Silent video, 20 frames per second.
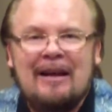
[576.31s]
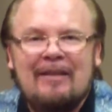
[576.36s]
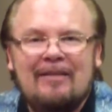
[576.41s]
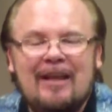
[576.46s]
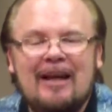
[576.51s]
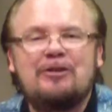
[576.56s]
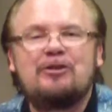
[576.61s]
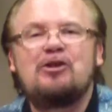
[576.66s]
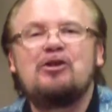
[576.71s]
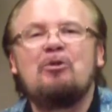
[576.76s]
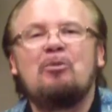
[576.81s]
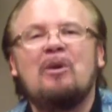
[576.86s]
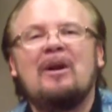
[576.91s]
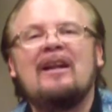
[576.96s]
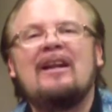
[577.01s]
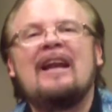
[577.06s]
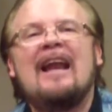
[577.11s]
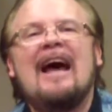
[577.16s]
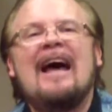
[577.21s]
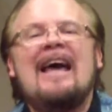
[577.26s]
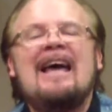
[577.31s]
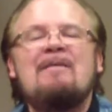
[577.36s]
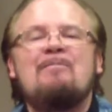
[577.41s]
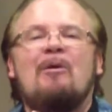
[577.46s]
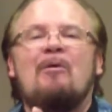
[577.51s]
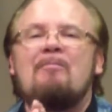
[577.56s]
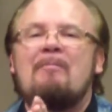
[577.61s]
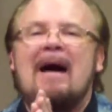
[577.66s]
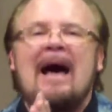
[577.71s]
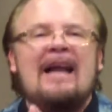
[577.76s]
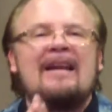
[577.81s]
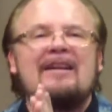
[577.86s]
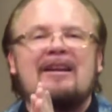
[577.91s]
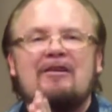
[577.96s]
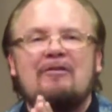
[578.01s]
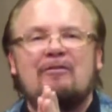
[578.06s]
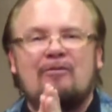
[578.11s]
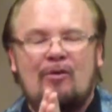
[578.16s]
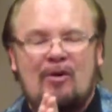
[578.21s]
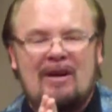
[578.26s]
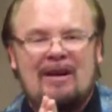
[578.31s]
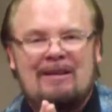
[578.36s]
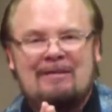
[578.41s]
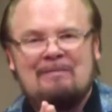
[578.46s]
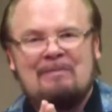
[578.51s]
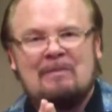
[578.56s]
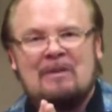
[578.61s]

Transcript: that you will enable my dear friend